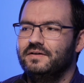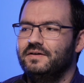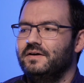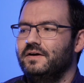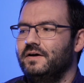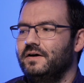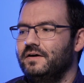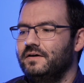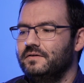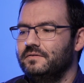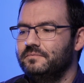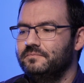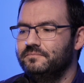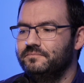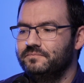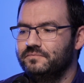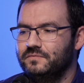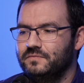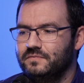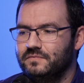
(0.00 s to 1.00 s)
and
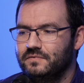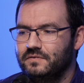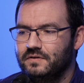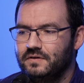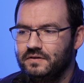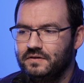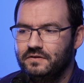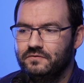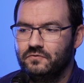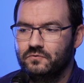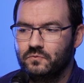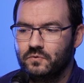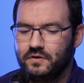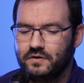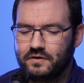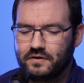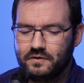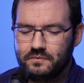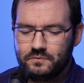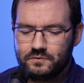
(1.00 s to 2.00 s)
even when
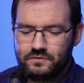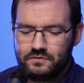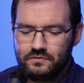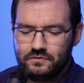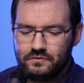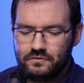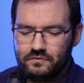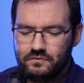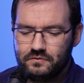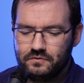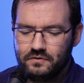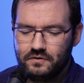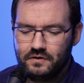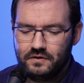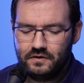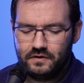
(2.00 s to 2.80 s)
it comes to